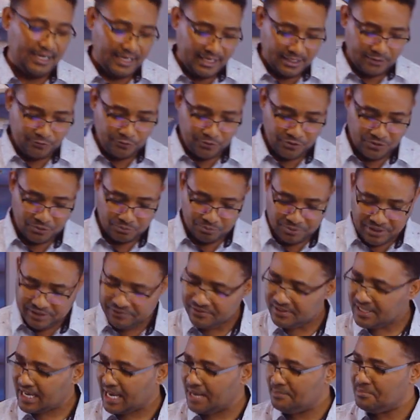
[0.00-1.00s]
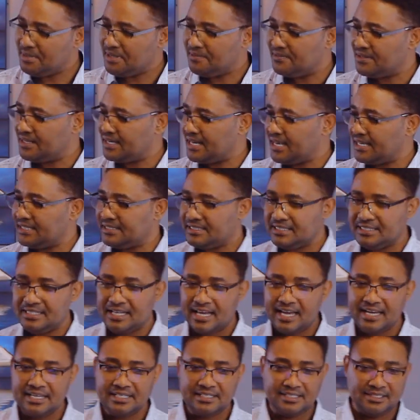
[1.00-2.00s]
And for the brief time in the
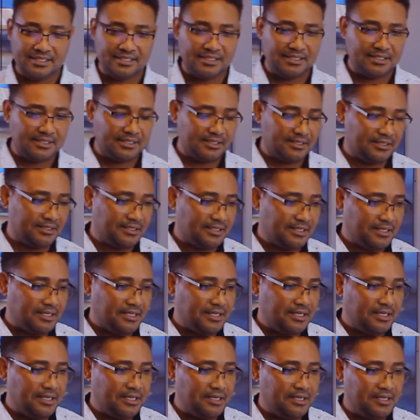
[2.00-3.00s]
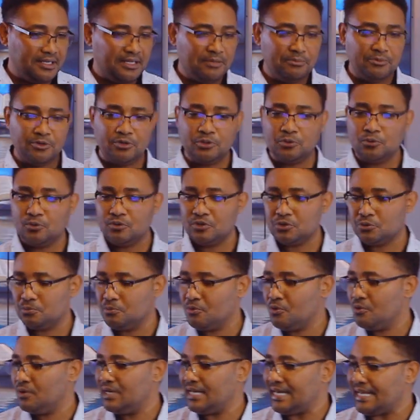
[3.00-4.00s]
1980s, Nimrod was
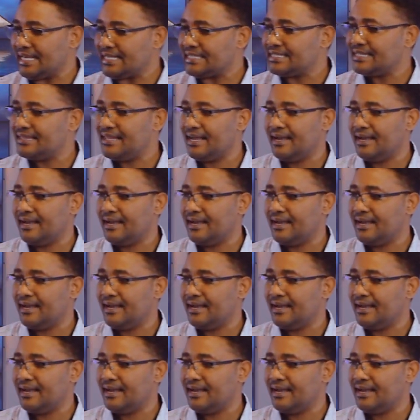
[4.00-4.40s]
more or less